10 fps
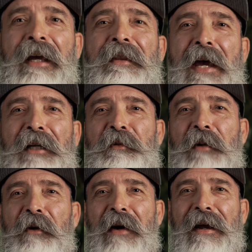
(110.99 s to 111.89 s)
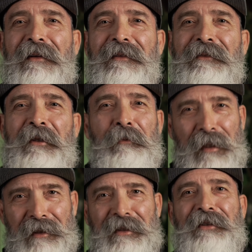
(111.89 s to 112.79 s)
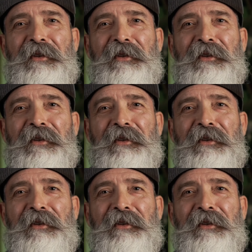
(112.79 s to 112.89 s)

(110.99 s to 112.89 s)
And that's my rant. Let's get